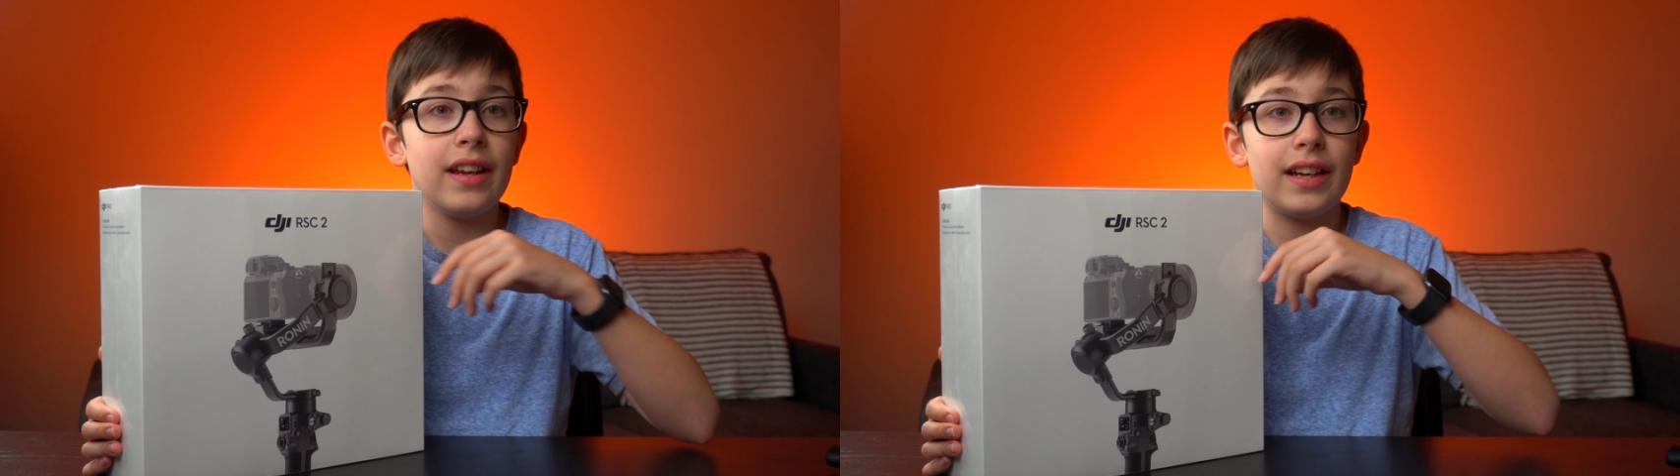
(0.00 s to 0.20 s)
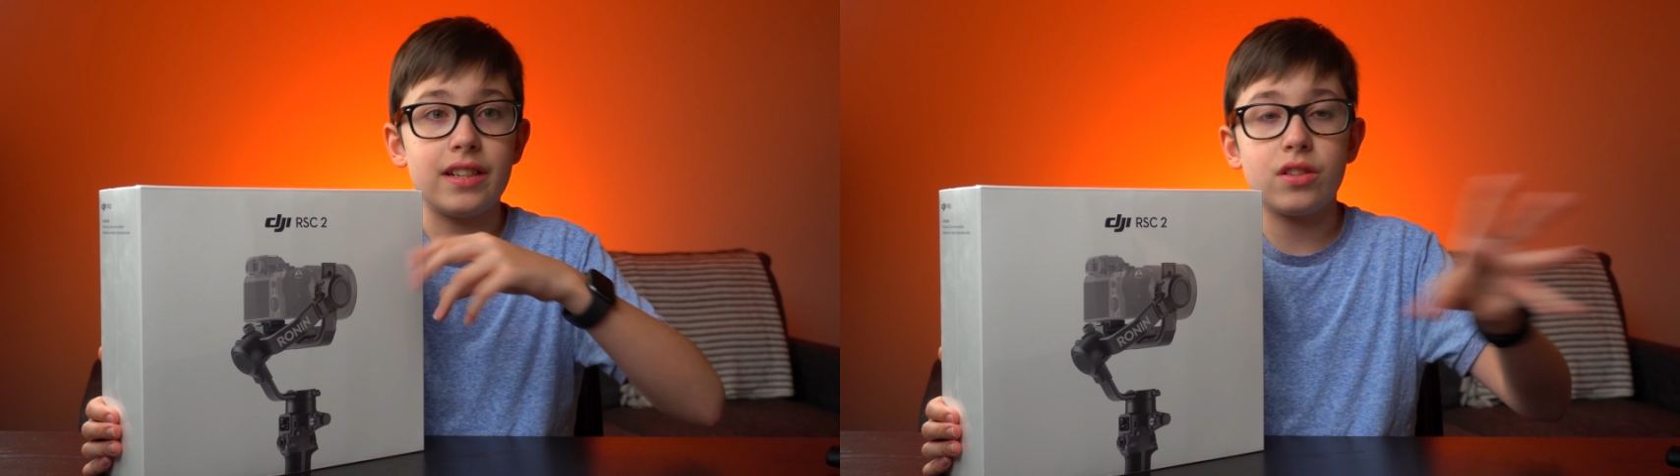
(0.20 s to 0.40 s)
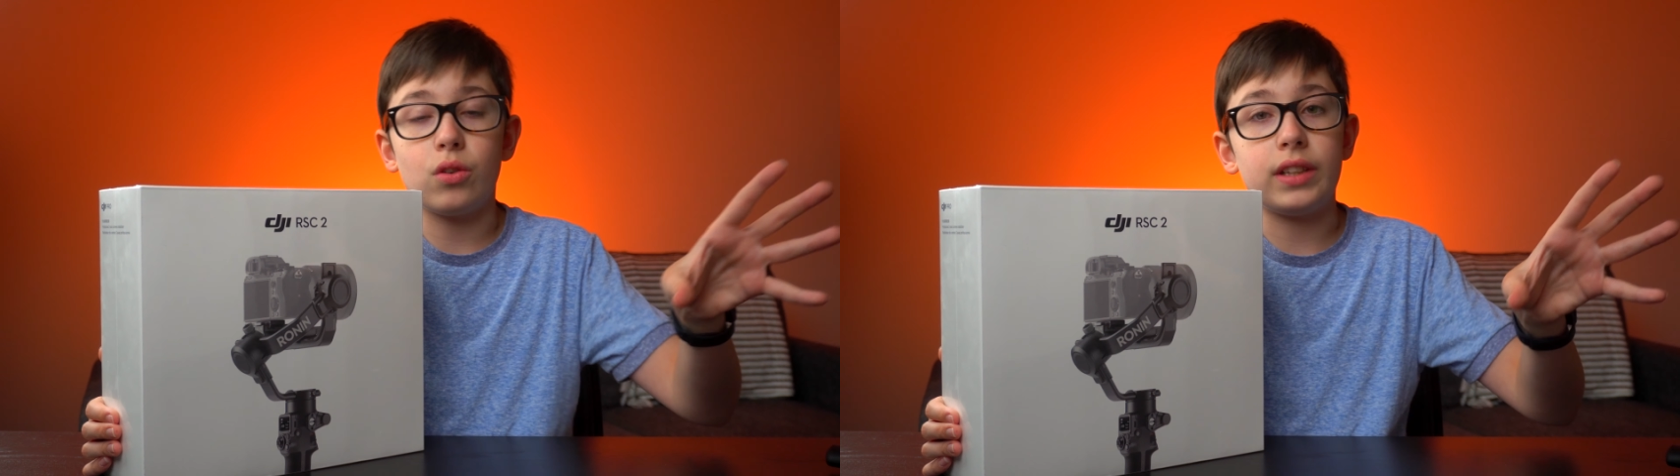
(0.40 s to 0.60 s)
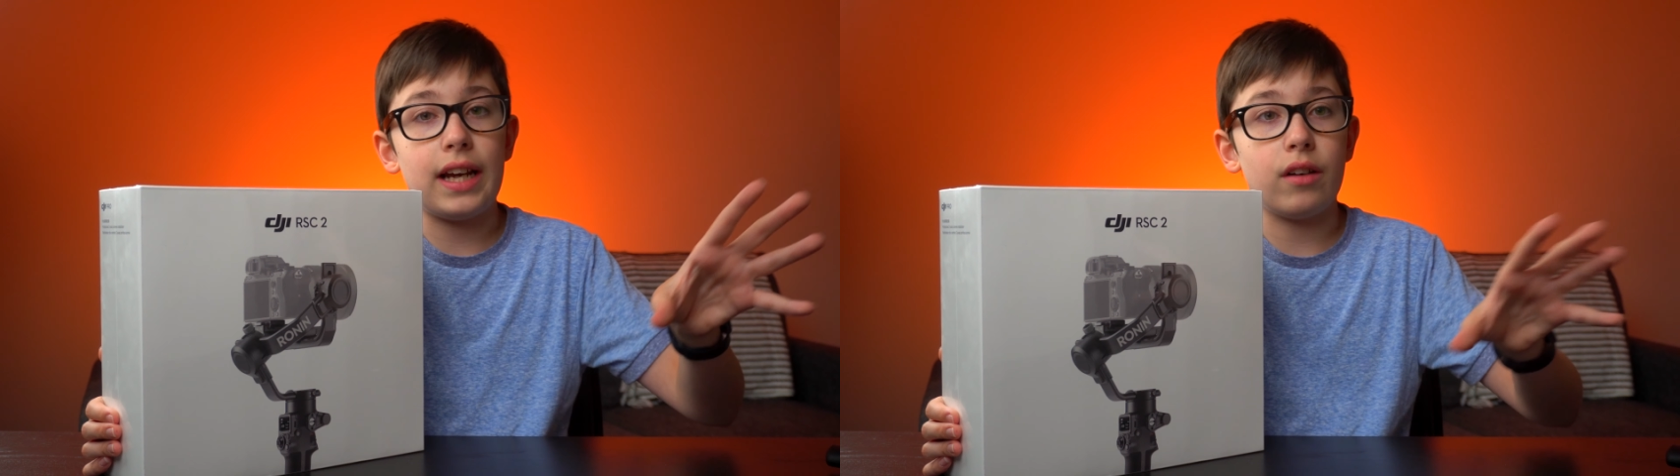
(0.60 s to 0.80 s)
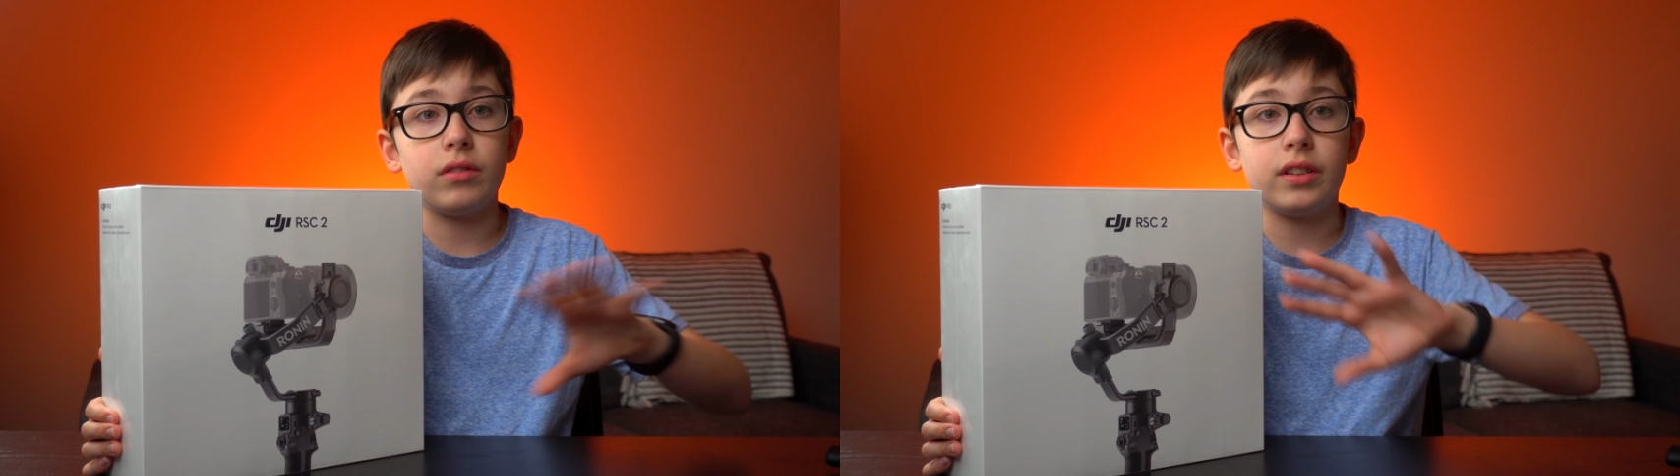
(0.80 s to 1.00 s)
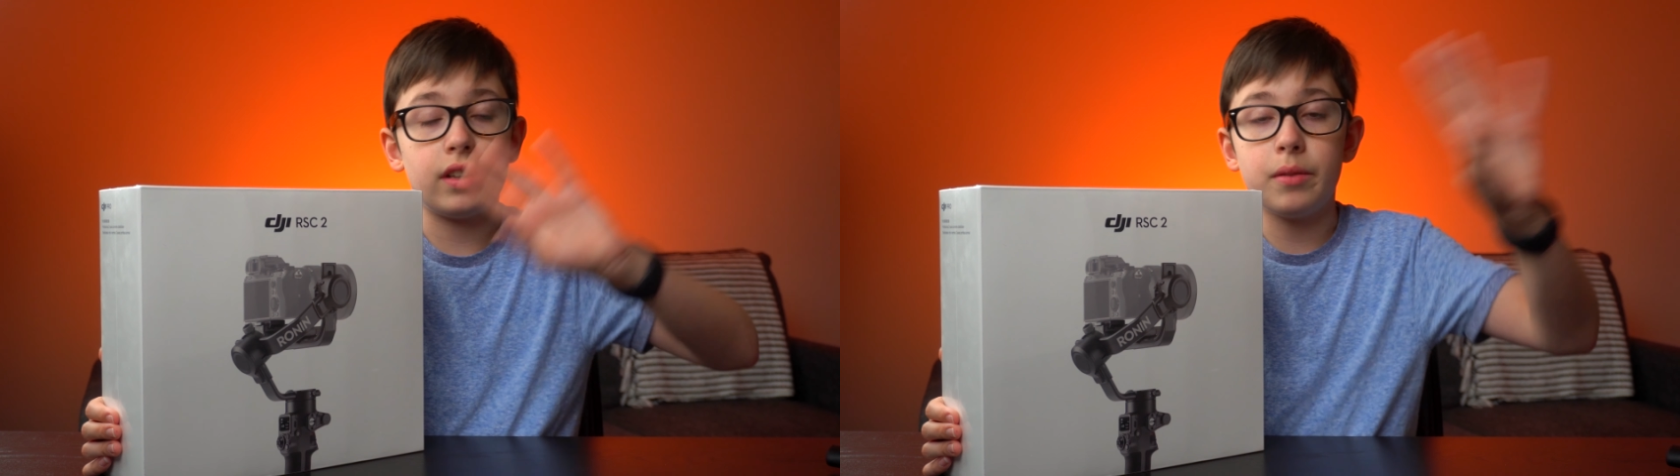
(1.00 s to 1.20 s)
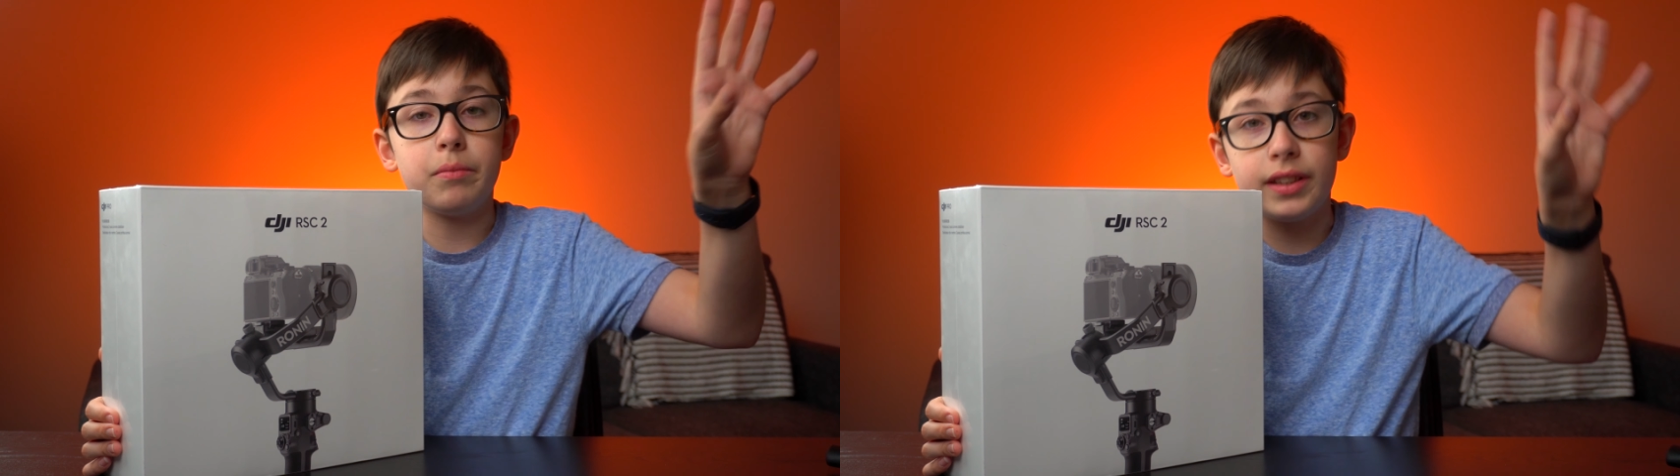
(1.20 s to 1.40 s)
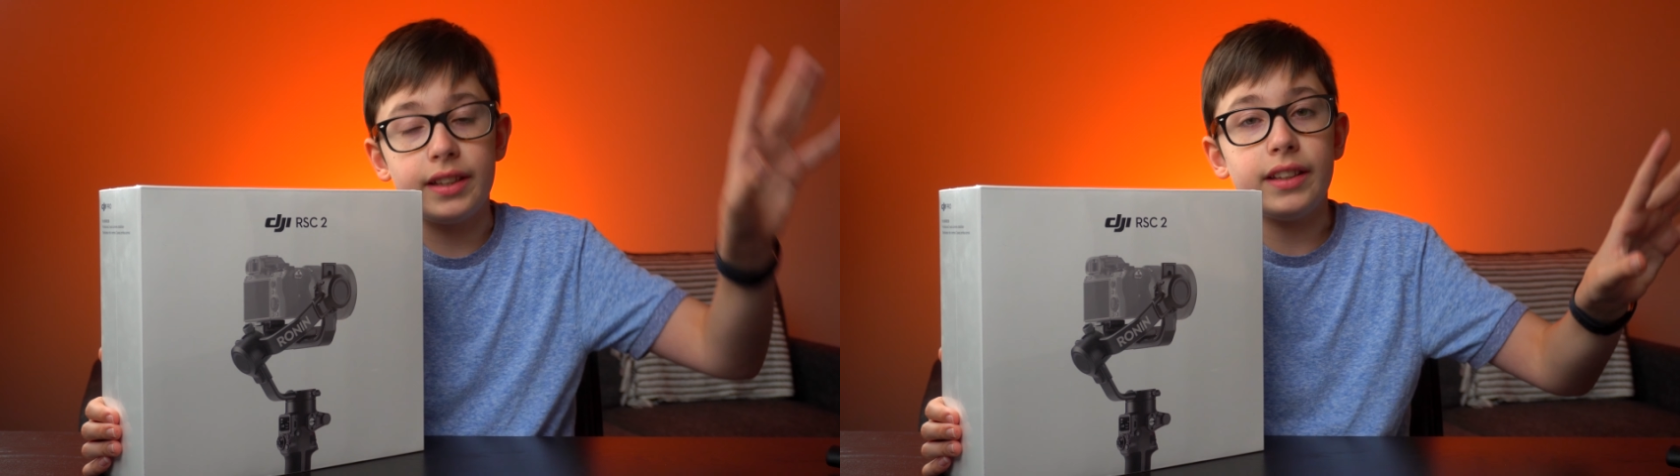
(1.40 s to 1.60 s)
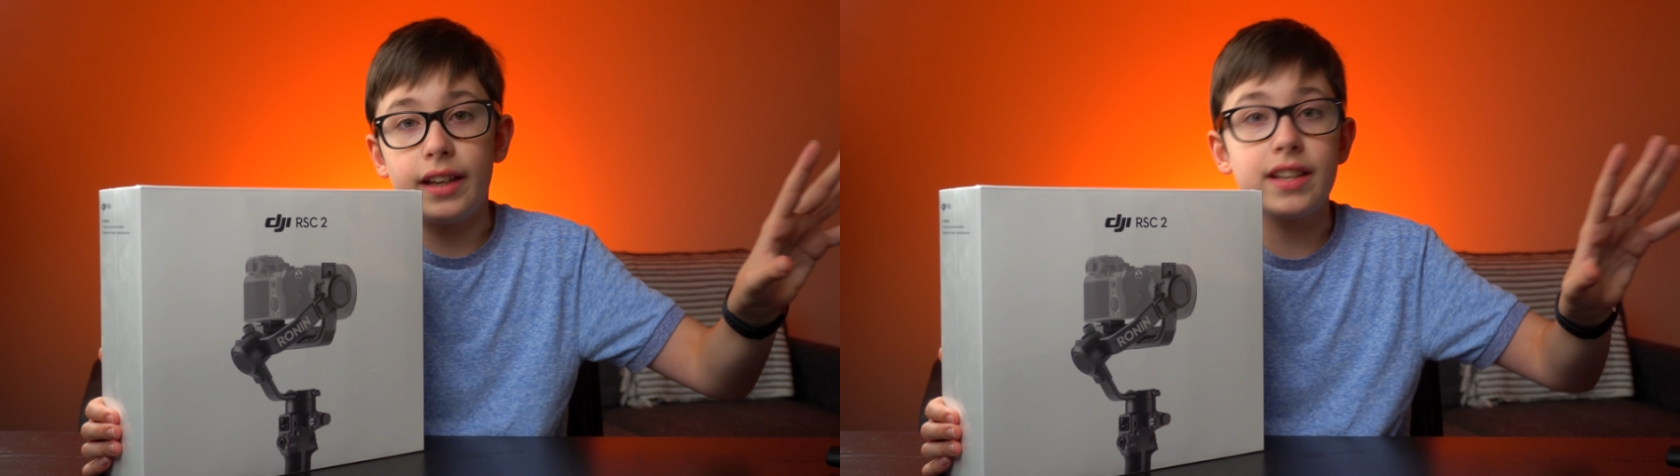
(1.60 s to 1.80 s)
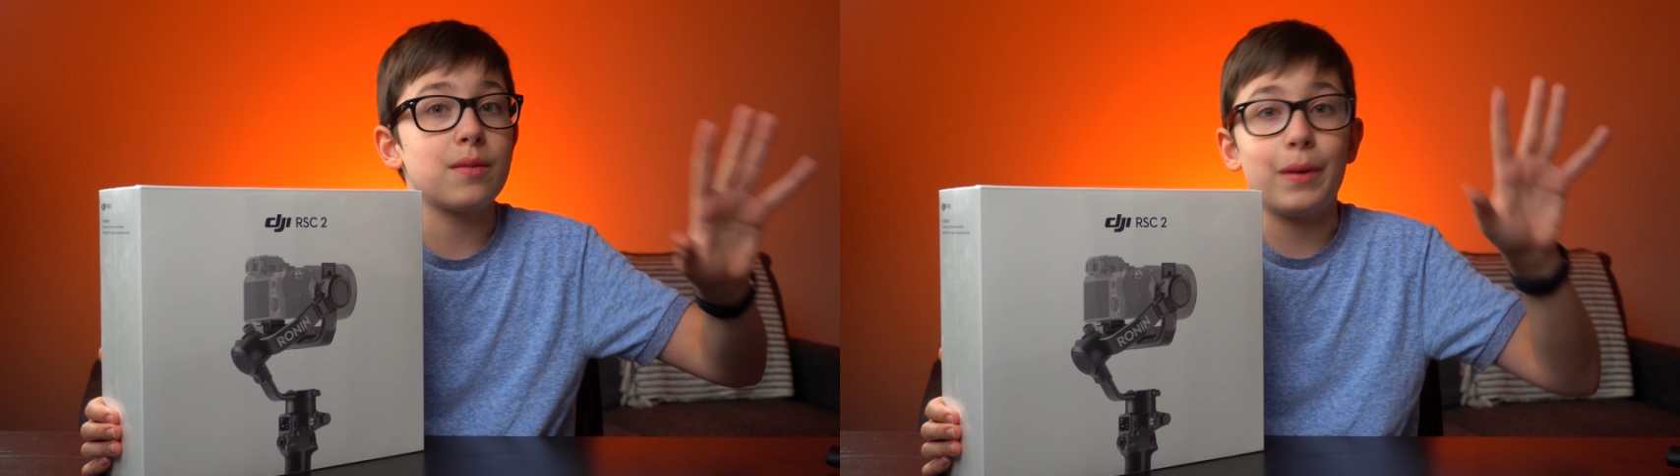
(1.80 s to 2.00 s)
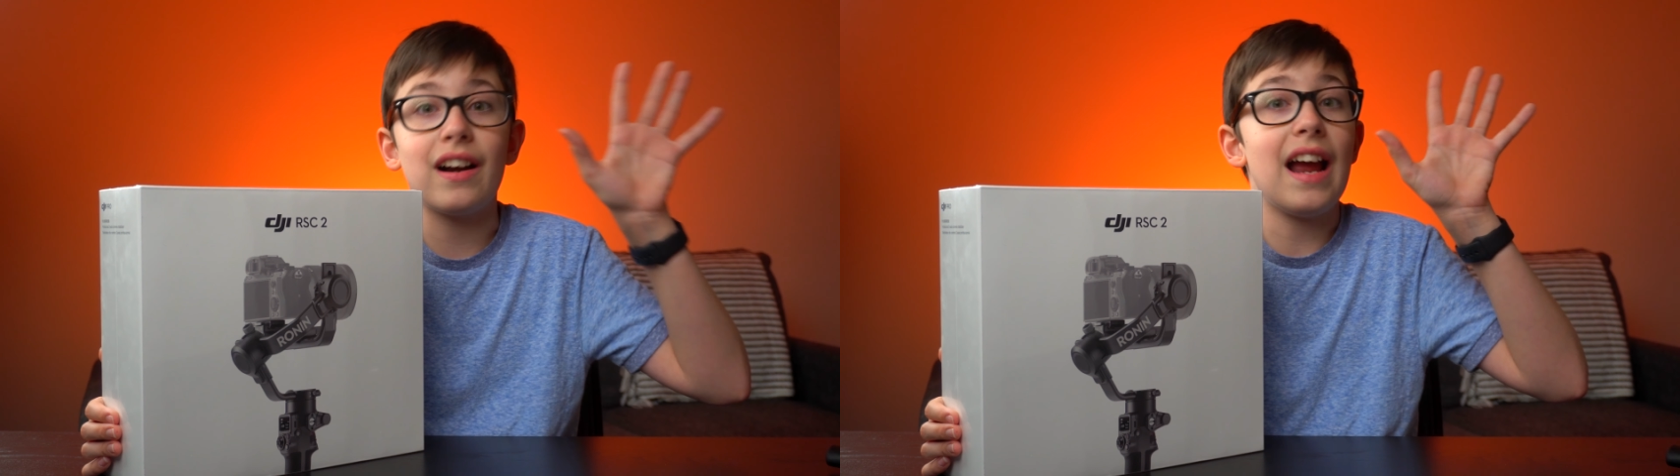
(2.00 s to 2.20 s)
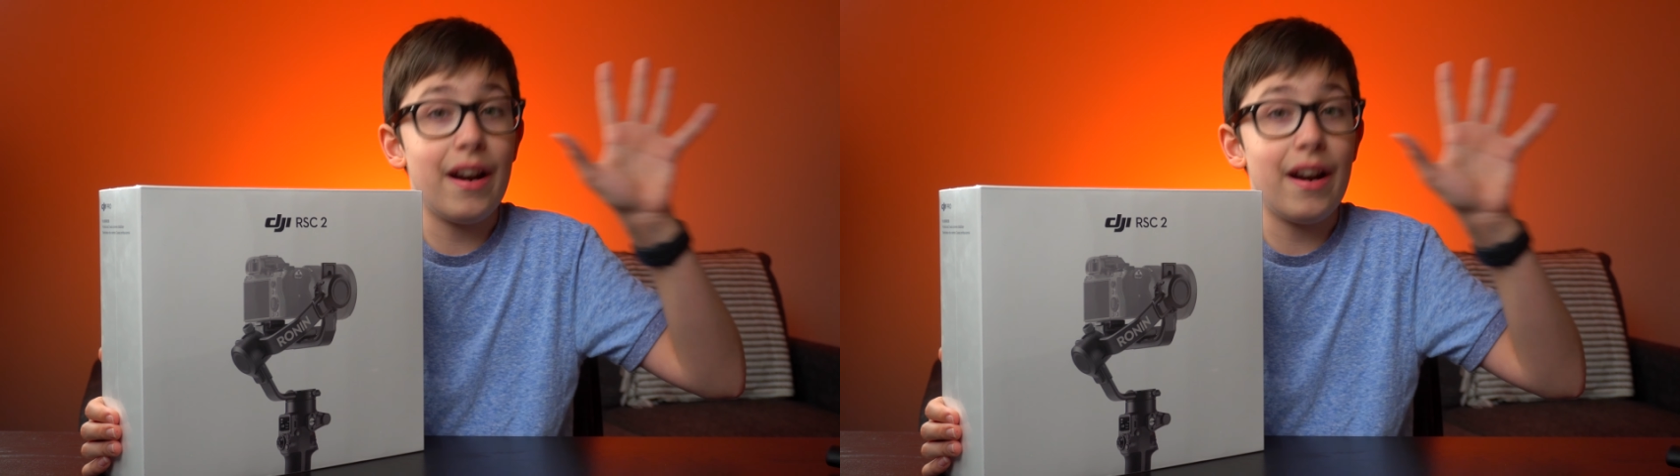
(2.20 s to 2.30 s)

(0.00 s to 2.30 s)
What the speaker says: It's sold out completely, I swear,